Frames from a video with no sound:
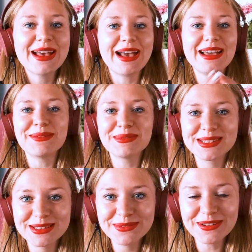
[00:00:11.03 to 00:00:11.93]
And I'm
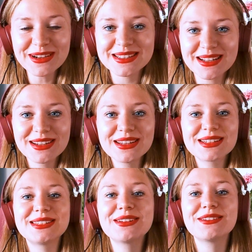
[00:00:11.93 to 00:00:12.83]
super excited
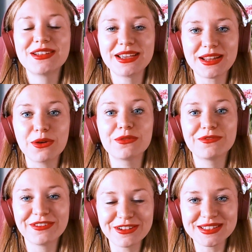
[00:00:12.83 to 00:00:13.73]
to create our
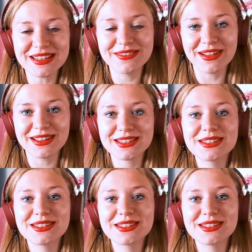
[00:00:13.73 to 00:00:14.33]
first event